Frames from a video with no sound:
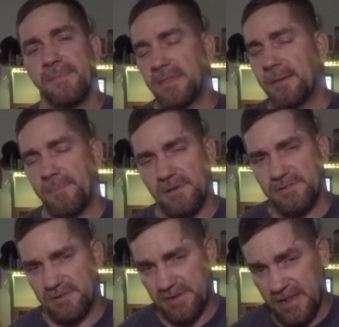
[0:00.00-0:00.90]
Not
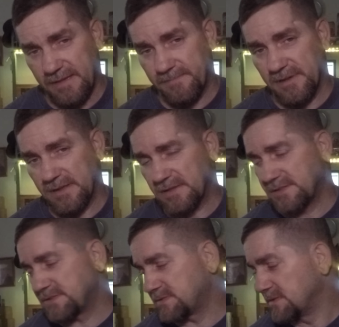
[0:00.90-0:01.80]
poster tape, but
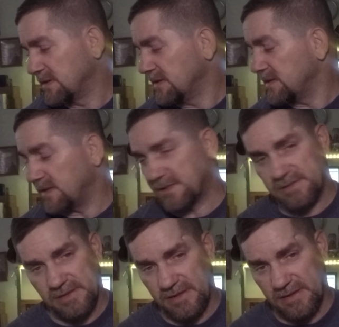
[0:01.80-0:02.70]
it's
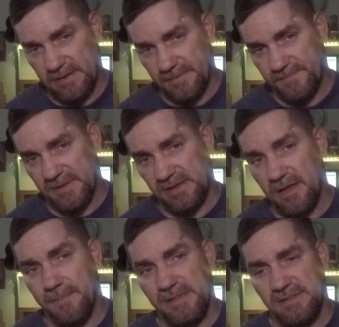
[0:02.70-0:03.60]
it's uh, a
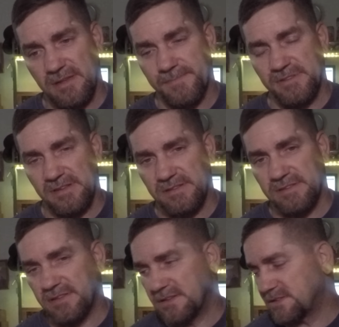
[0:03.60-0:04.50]
gummy
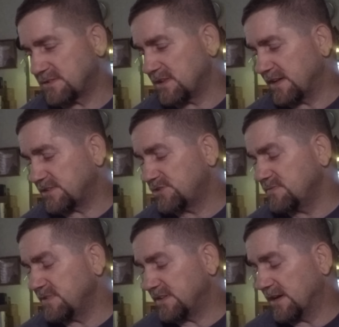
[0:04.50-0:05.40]
substance that's like
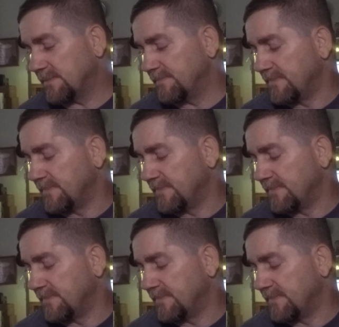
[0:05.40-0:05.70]
chewing gum,